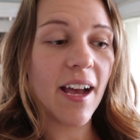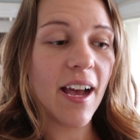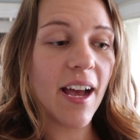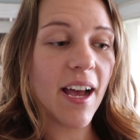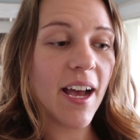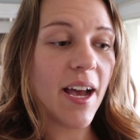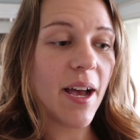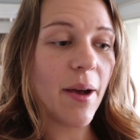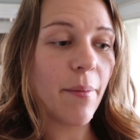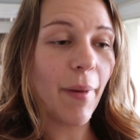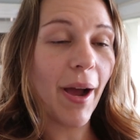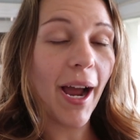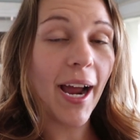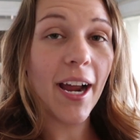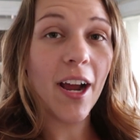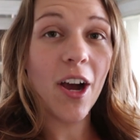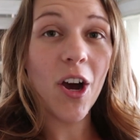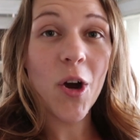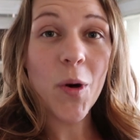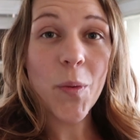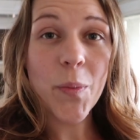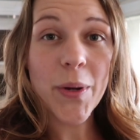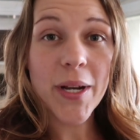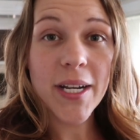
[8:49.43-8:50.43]
um, I
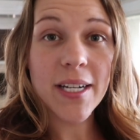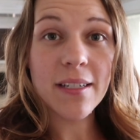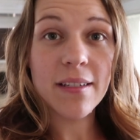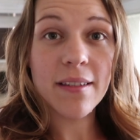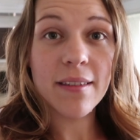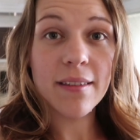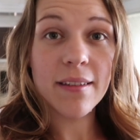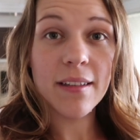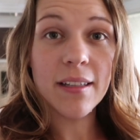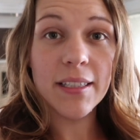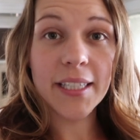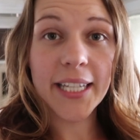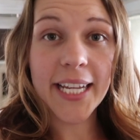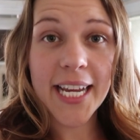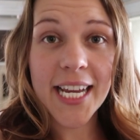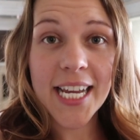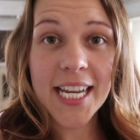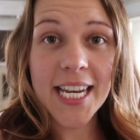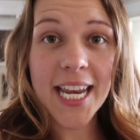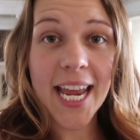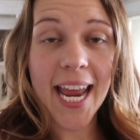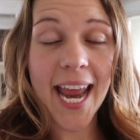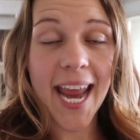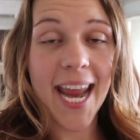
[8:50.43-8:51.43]
opened the
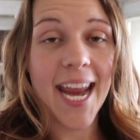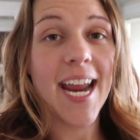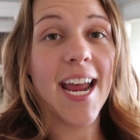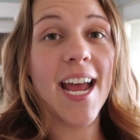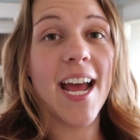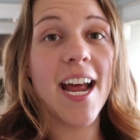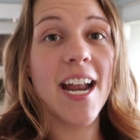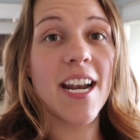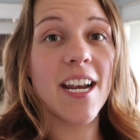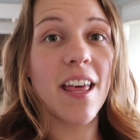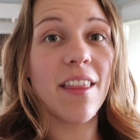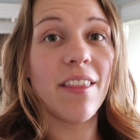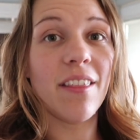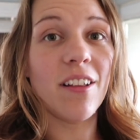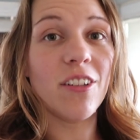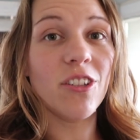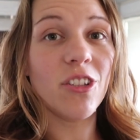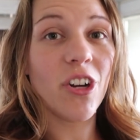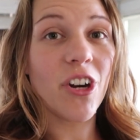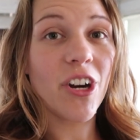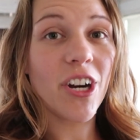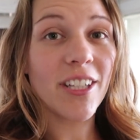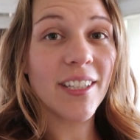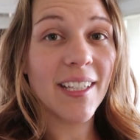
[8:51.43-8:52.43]
lid and the
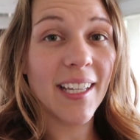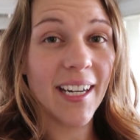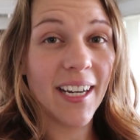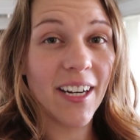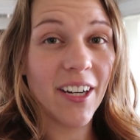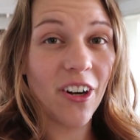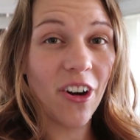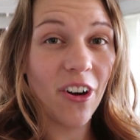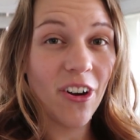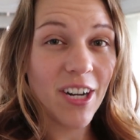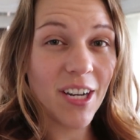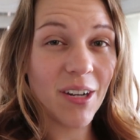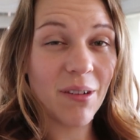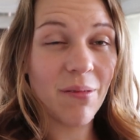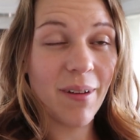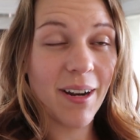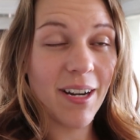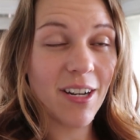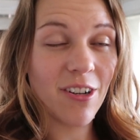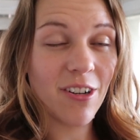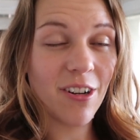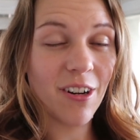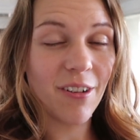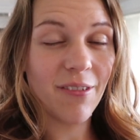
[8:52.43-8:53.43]
lard that had already
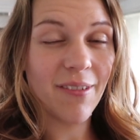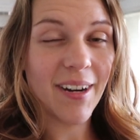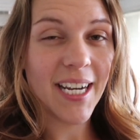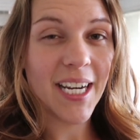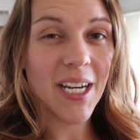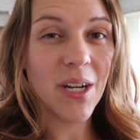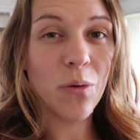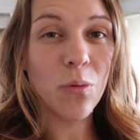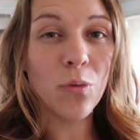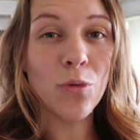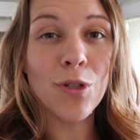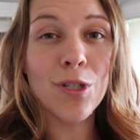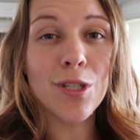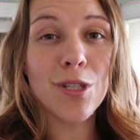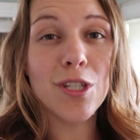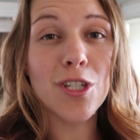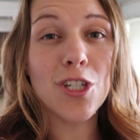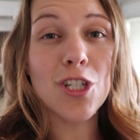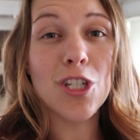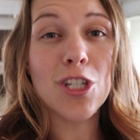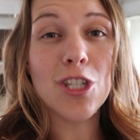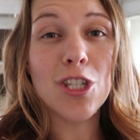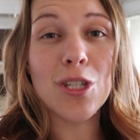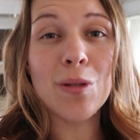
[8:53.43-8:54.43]
rendered already was
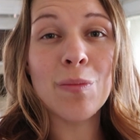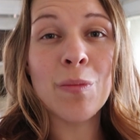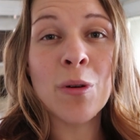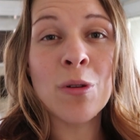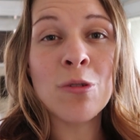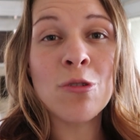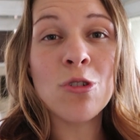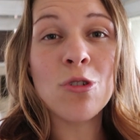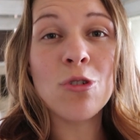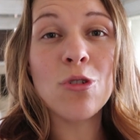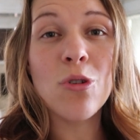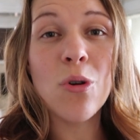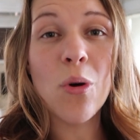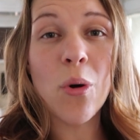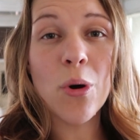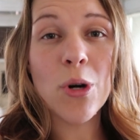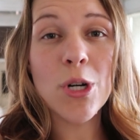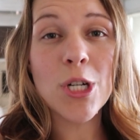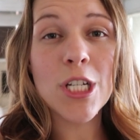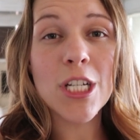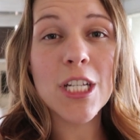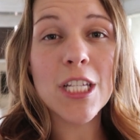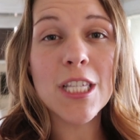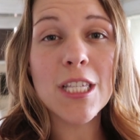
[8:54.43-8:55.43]
just the most
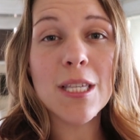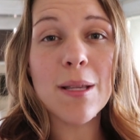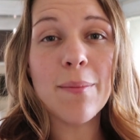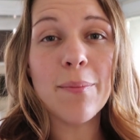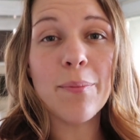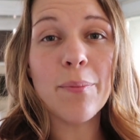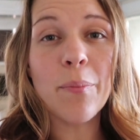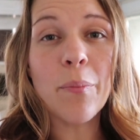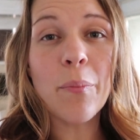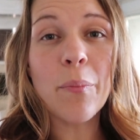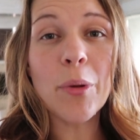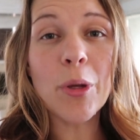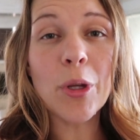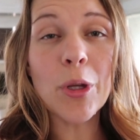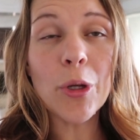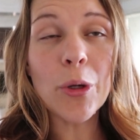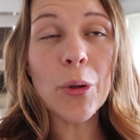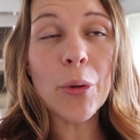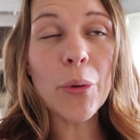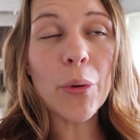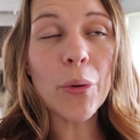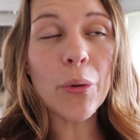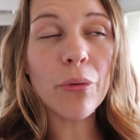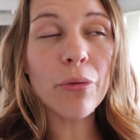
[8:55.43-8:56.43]
gorgeous,
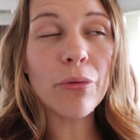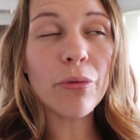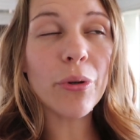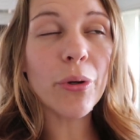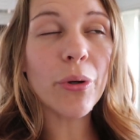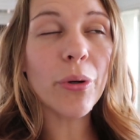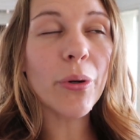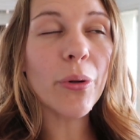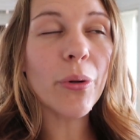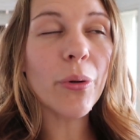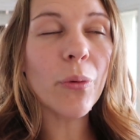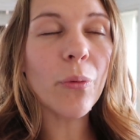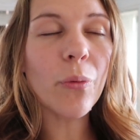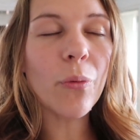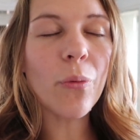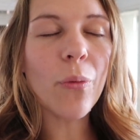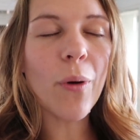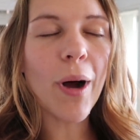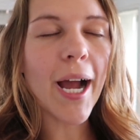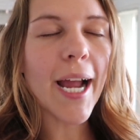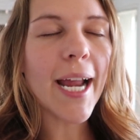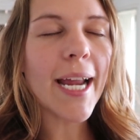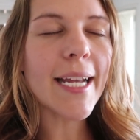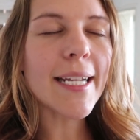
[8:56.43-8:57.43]
beautiful
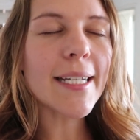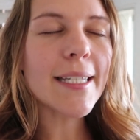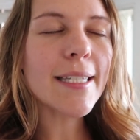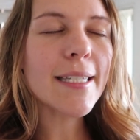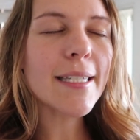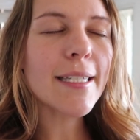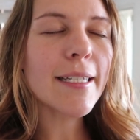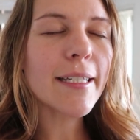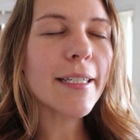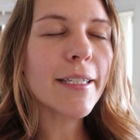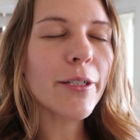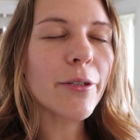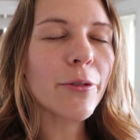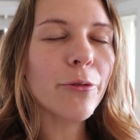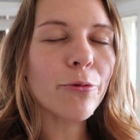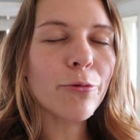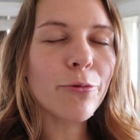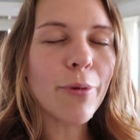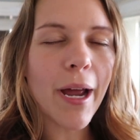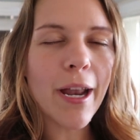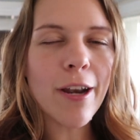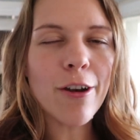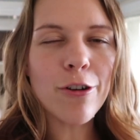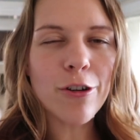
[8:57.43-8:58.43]
white
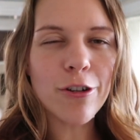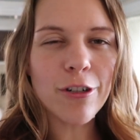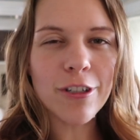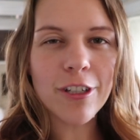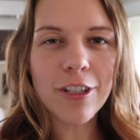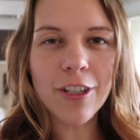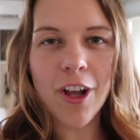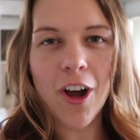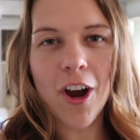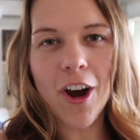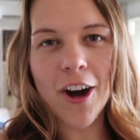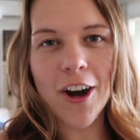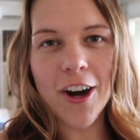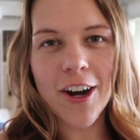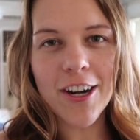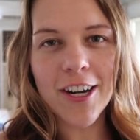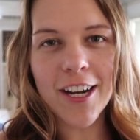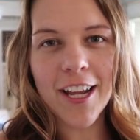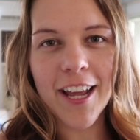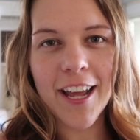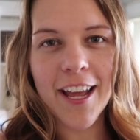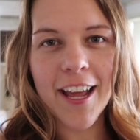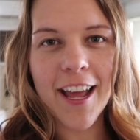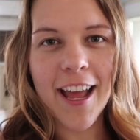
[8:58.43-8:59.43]
rendered
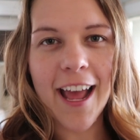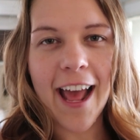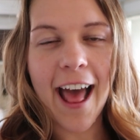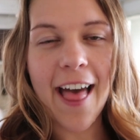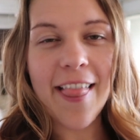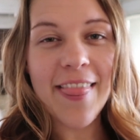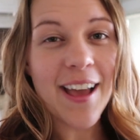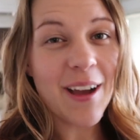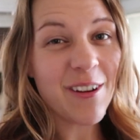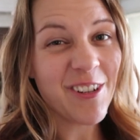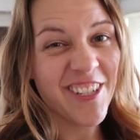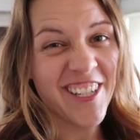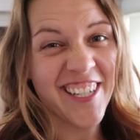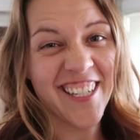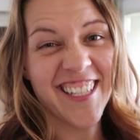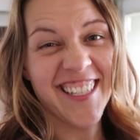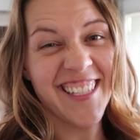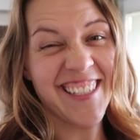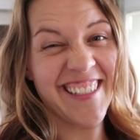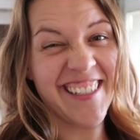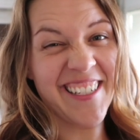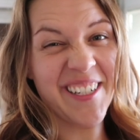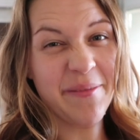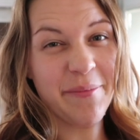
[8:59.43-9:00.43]
lard and that was
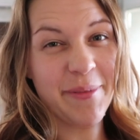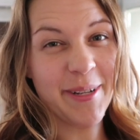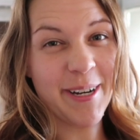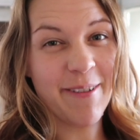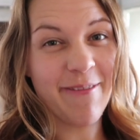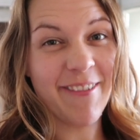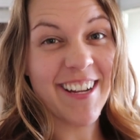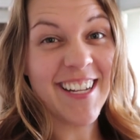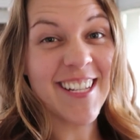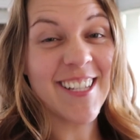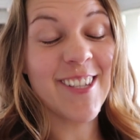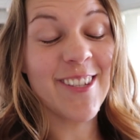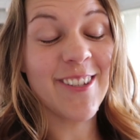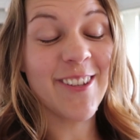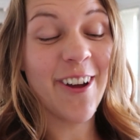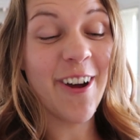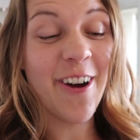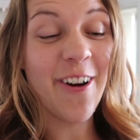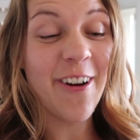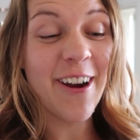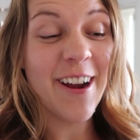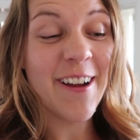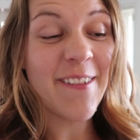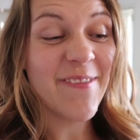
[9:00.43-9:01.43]
just a little bit of it
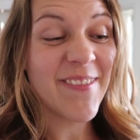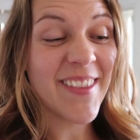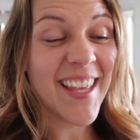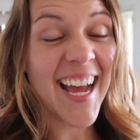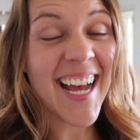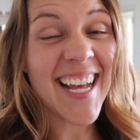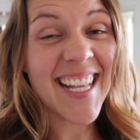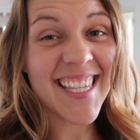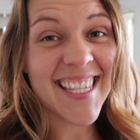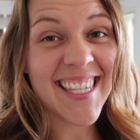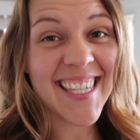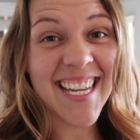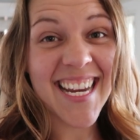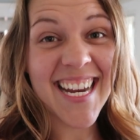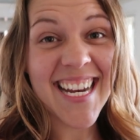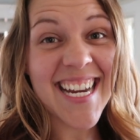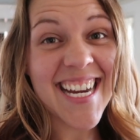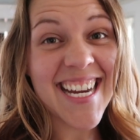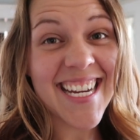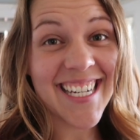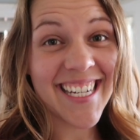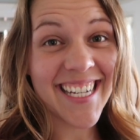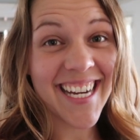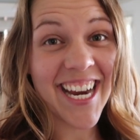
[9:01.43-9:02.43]
so if that's
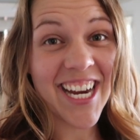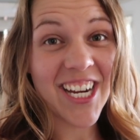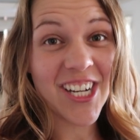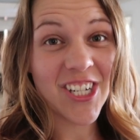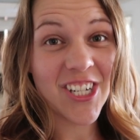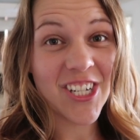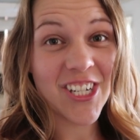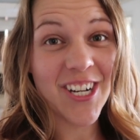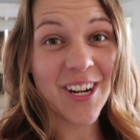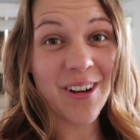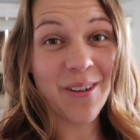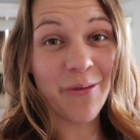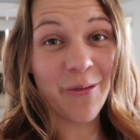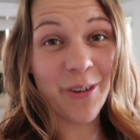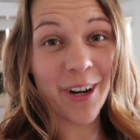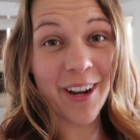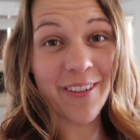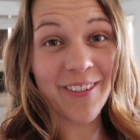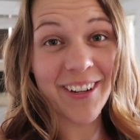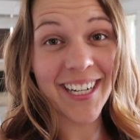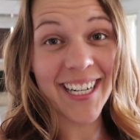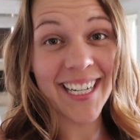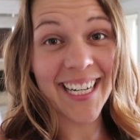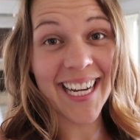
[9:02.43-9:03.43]
any indication of what
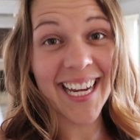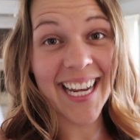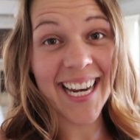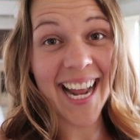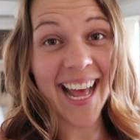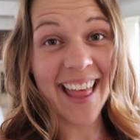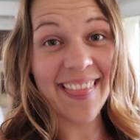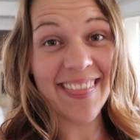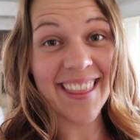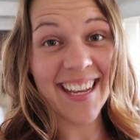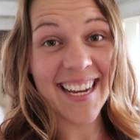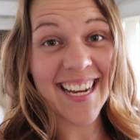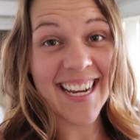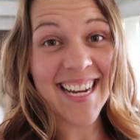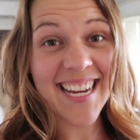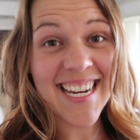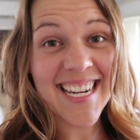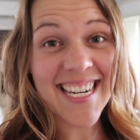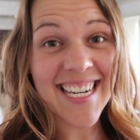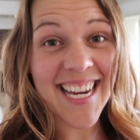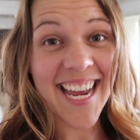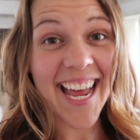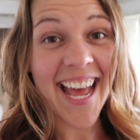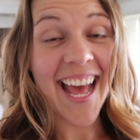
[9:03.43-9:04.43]
I'm gonna get at the
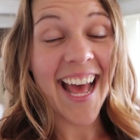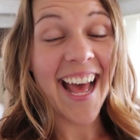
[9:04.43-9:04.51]
end